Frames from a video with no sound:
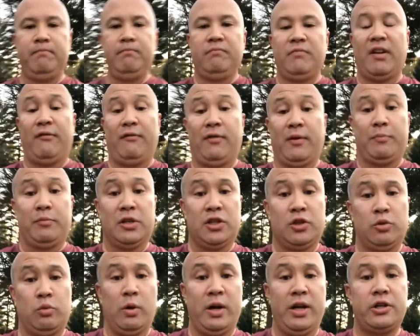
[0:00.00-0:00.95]
flip the
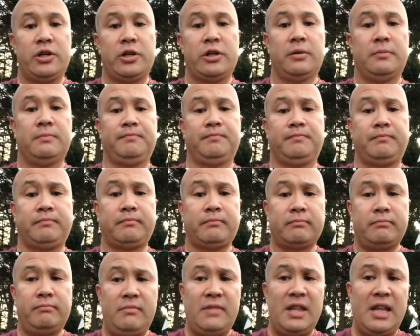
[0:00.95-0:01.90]
switch
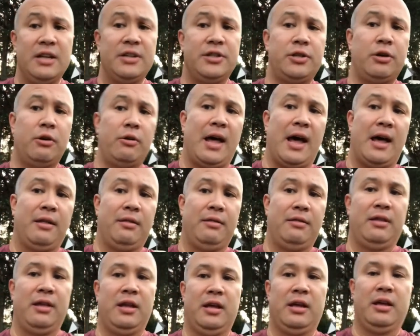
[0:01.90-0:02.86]
so that
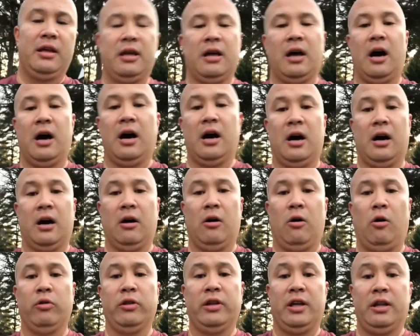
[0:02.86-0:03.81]
the
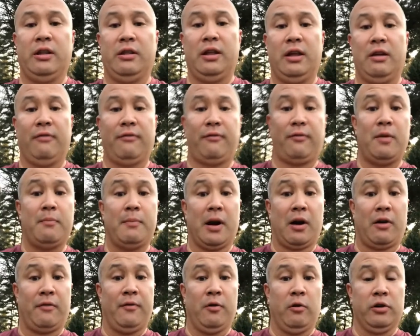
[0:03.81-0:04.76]
only the front
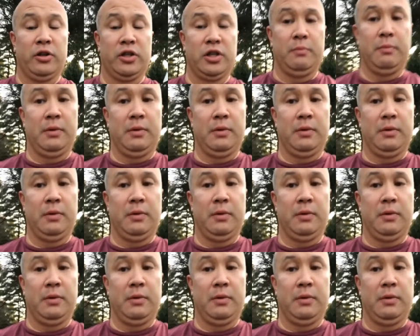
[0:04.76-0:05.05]
microphone is going to be